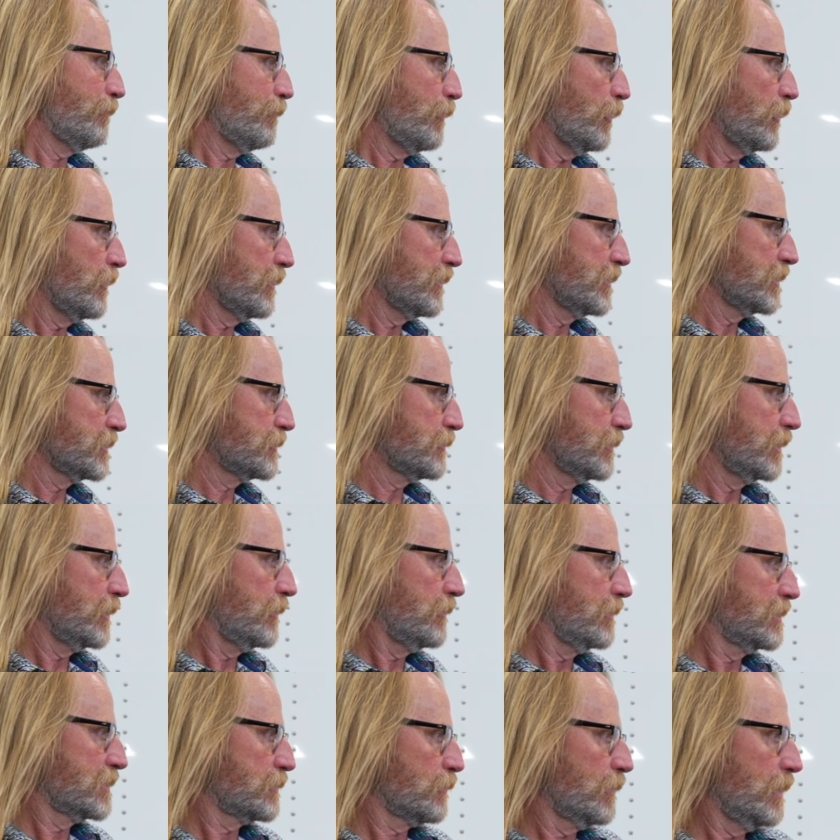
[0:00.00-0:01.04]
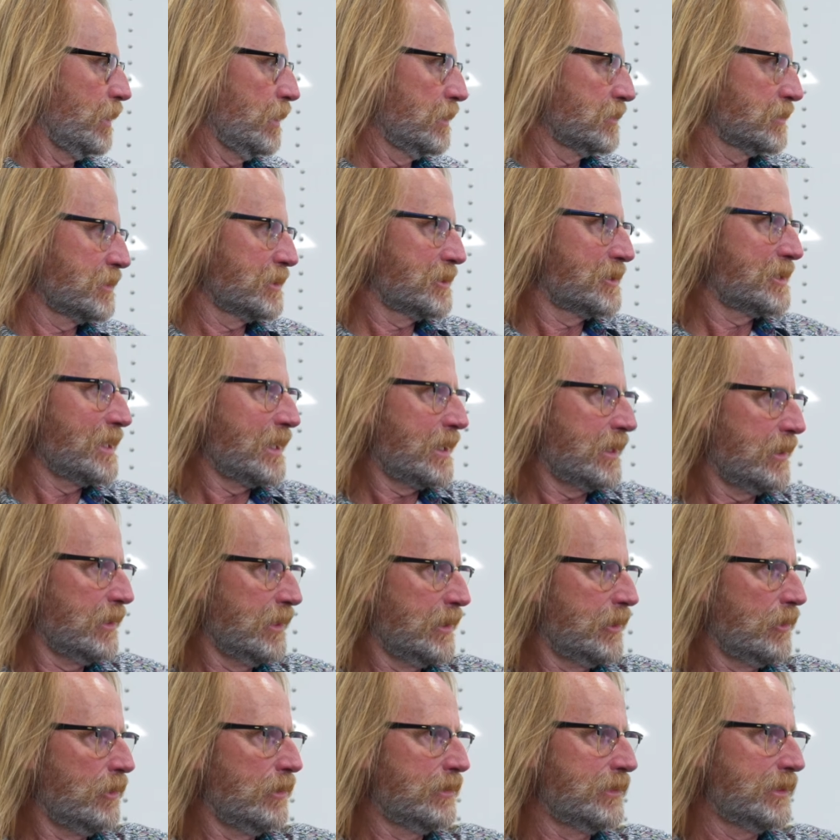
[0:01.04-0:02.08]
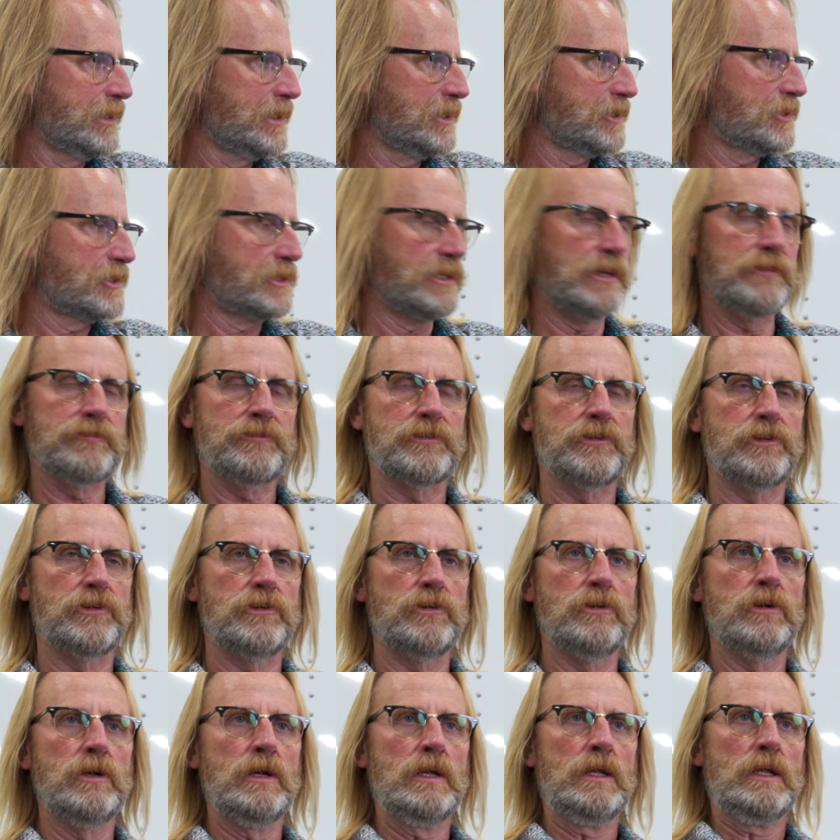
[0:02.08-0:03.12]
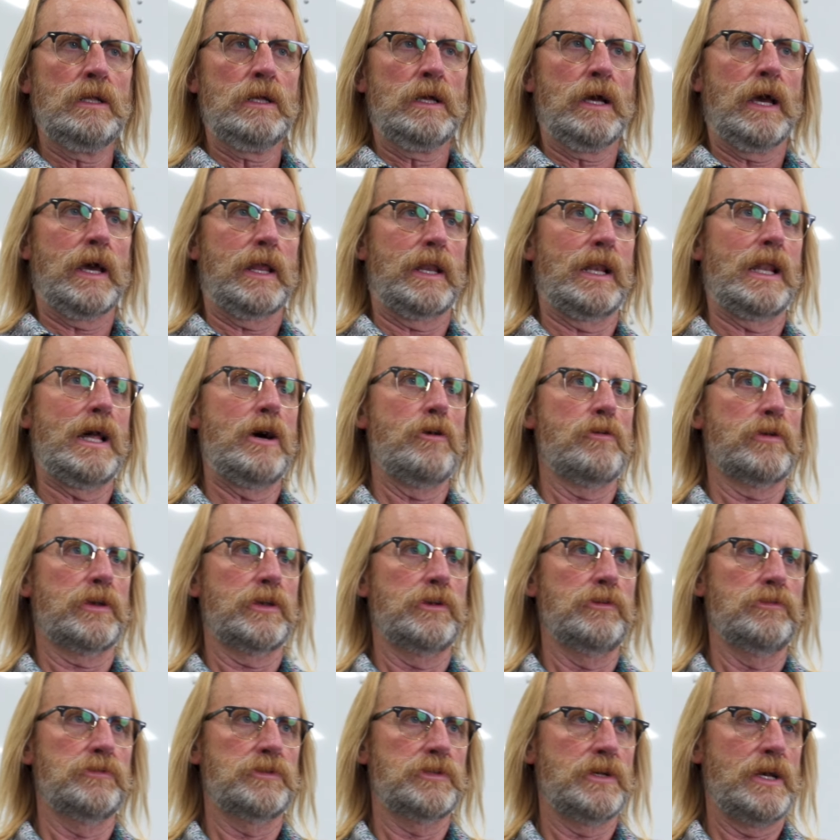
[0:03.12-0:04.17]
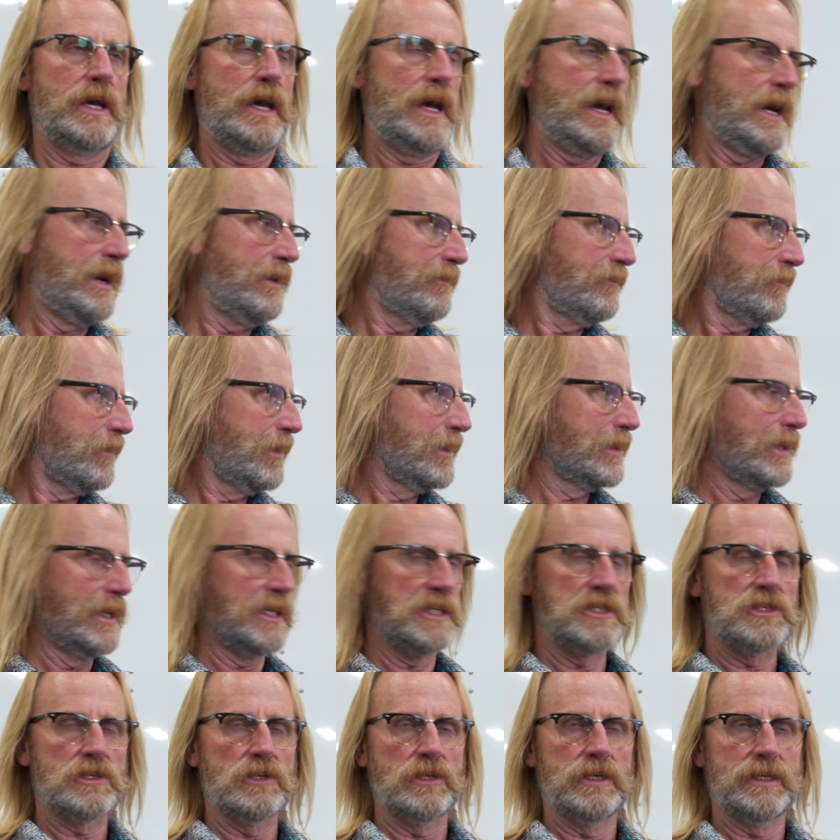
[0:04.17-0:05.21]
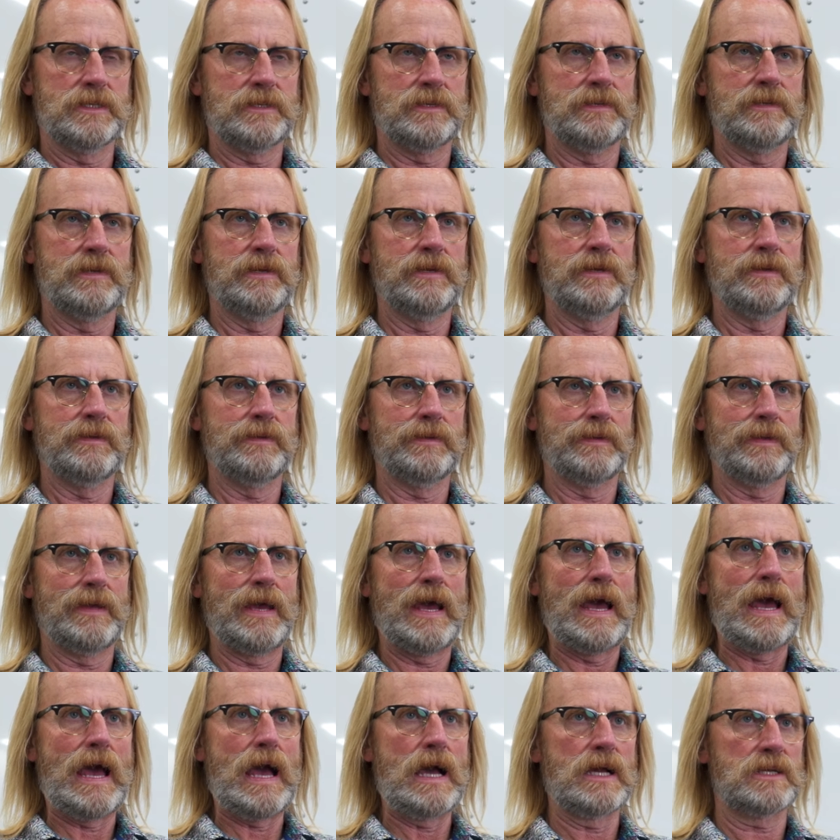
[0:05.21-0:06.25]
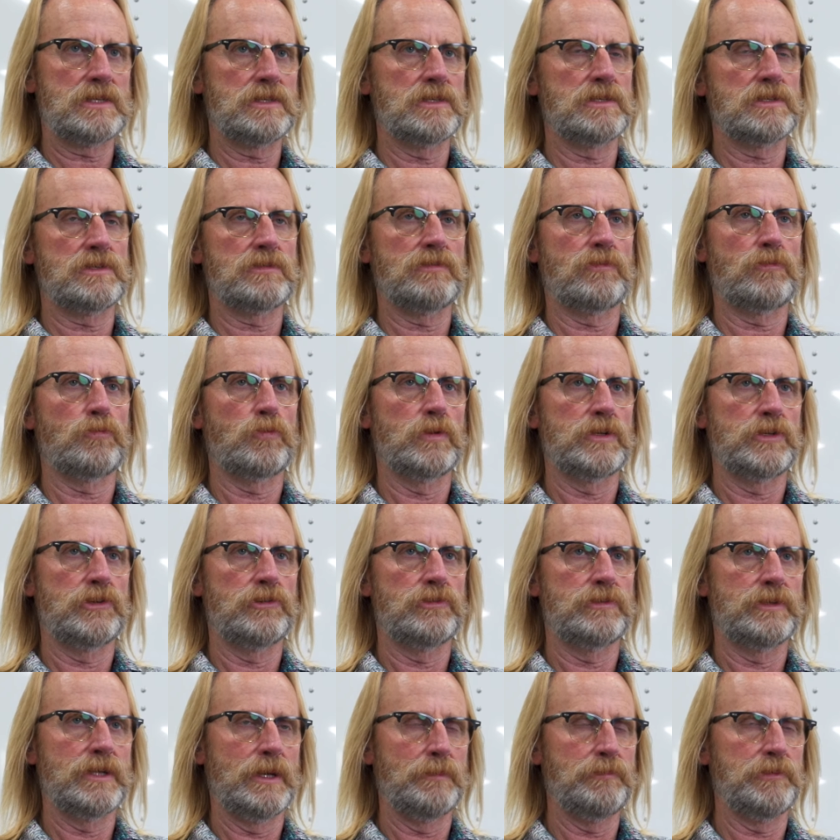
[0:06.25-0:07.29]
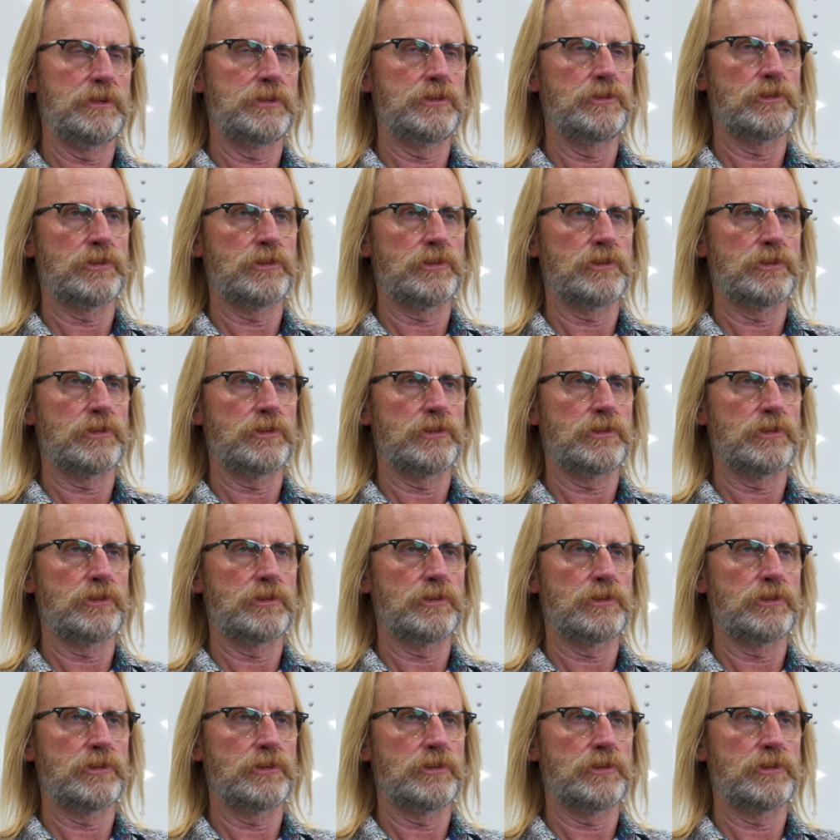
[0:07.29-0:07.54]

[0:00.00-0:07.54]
part of the trailer as well as a second light on the stiffener, allowing you to have a nice lit axis for when you're dumping your